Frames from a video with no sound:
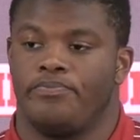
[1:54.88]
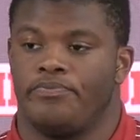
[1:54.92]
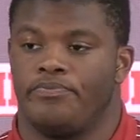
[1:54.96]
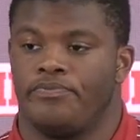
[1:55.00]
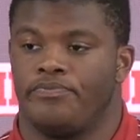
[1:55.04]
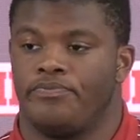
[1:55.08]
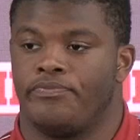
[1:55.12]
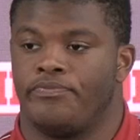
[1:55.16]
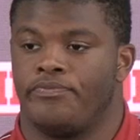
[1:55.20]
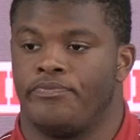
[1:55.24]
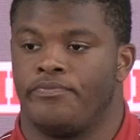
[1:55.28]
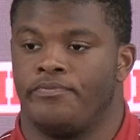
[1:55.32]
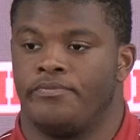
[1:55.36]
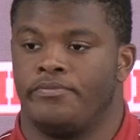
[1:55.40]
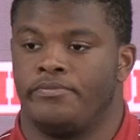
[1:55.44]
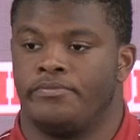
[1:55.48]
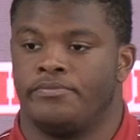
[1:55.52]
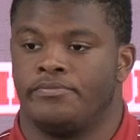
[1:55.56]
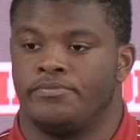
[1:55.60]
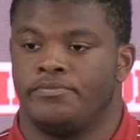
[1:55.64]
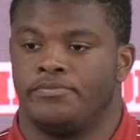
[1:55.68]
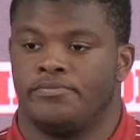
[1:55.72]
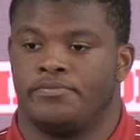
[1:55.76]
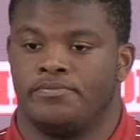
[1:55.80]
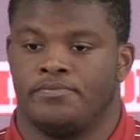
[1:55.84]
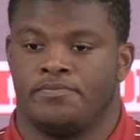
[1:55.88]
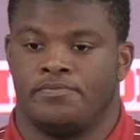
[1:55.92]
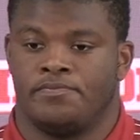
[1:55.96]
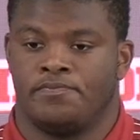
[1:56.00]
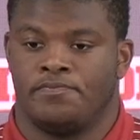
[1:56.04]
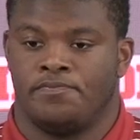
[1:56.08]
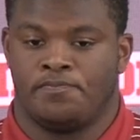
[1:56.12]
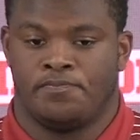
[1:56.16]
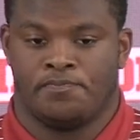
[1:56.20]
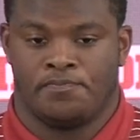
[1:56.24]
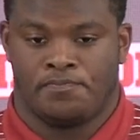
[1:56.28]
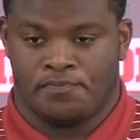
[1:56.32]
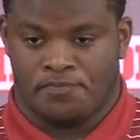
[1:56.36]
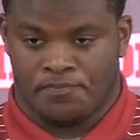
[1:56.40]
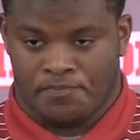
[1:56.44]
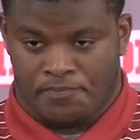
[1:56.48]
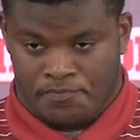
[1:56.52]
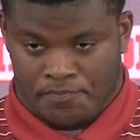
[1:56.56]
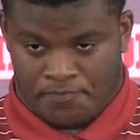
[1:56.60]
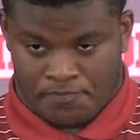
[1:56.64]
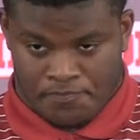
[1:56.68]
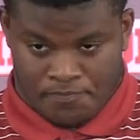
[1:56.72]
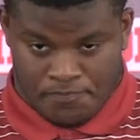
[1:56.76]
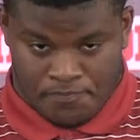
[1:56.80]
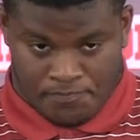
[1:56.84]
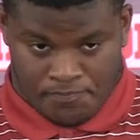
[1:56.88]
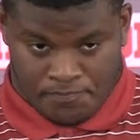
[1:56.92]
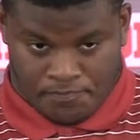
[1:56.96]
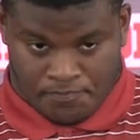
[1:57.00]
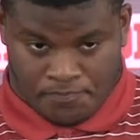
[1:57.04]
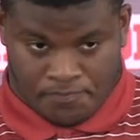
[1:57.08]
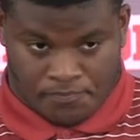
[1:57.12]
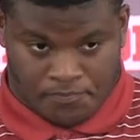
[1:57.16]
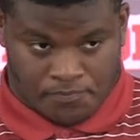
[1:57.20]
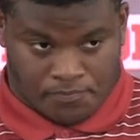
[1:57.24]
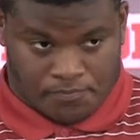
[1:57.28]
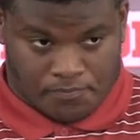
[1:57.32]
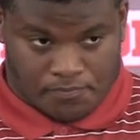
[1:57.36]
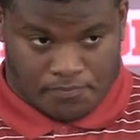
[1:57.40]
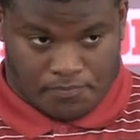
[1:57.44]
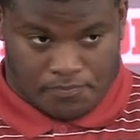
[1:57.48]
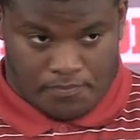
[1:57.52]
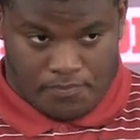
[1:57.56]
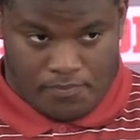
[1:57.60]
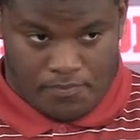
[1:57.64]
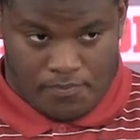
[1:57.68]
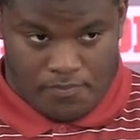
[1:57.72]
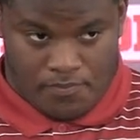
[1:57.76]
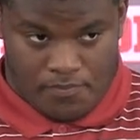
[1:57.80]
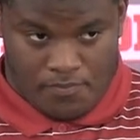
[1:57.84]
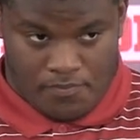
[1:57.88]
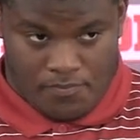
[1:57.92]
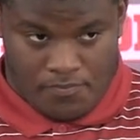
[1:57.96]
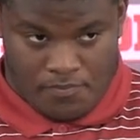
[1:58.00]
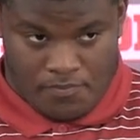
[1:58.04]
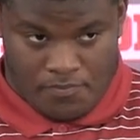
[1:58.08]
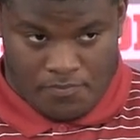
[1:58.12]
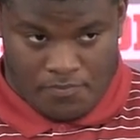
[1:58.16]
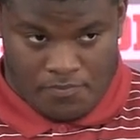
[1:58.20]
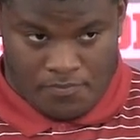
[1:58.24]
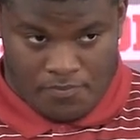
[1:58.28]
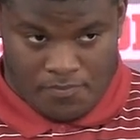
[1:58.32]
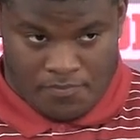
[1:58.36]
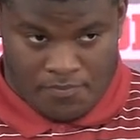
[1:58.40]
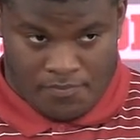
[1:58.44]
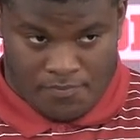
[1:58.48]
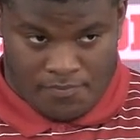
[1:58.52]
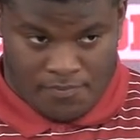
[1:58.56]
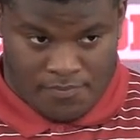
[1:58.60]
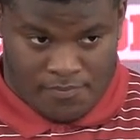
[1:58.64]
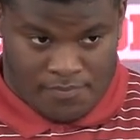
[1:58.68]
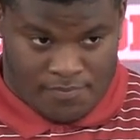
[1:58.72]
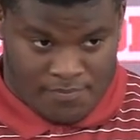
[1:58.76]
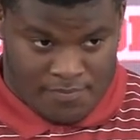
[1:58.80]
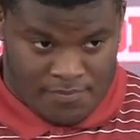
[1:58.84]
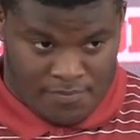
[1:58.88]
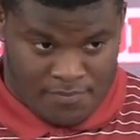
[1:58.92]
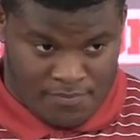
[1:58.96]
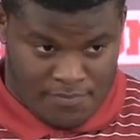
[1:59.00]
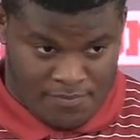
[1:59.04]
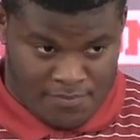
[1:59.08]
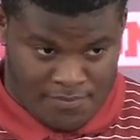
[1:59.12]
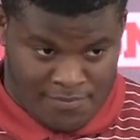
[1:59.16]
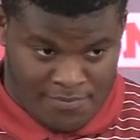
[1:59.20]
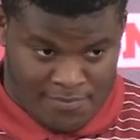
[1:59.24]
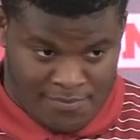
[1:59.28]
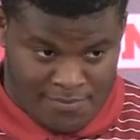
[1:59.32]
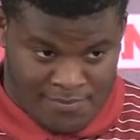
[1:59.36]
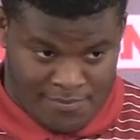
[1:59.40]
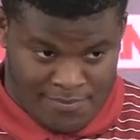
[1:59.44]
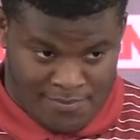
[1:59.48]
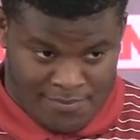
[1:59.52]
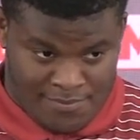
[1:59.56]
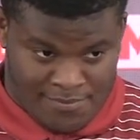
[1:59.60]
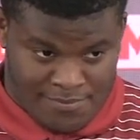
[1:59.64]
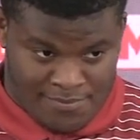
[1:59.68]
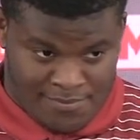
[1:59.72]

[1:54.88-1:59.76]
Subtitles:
Nobody speaks.